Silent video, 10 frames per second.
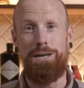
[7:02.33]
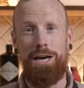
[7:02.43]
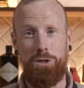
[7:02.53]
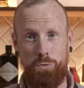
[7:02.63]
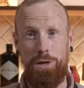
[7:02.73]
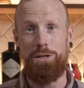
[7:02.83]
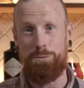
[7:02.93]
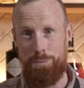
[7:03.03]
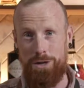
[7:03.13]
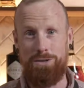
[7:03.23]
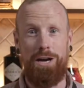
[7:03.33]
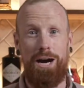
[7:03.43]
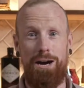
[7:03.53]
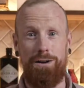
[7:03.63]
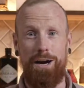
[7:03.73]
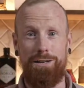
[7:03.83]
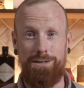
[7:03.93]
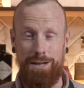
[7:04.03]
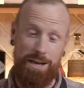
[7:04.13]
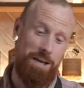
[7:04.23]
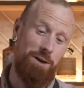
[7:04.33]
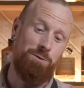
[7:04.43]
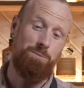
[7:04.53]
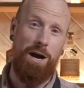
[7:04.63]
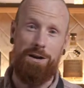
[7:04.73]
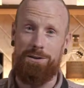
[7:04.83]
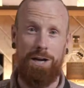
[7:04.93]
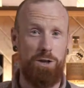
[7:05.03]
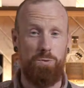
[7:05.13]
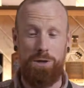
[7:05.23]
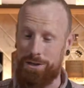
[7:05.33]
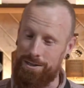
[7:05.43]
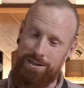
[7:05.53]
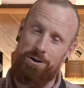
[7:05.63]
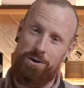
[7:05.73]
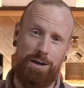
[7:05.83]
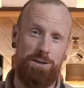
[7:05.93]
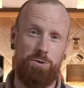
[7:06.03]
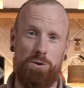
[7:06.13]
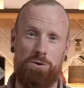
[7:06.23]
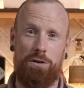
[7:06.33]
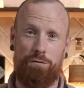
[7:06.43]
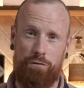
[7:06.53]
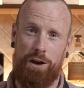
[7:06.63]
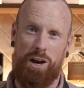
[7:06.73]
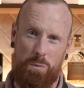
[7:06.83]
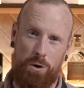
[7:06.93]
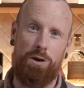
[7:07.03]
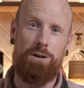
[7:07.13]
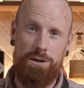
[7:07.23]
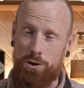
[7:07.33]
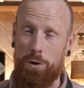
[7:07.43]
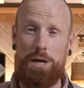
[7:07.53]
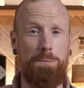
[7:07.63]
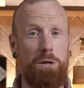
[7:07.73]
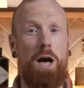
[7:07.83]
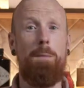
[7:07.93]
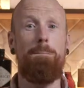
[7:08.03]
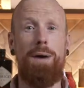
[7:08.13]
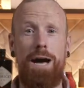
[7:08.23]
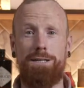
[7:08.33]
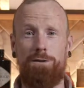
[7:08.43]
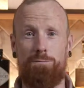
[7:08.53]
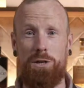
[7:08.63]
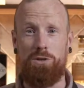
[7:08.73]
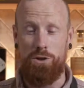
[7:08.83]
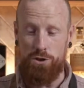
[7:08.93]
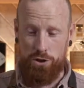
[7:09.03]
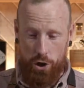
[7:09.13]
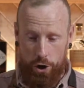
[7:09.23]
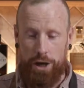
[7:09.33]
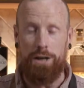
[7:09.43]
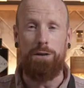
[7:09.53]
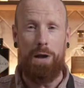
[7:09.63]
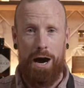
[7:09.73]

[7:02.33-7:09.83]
next week this bar's gonna have ice. And then he comes back the next week and he's like, okay, this one's not free anymore. So he built a massive business cutting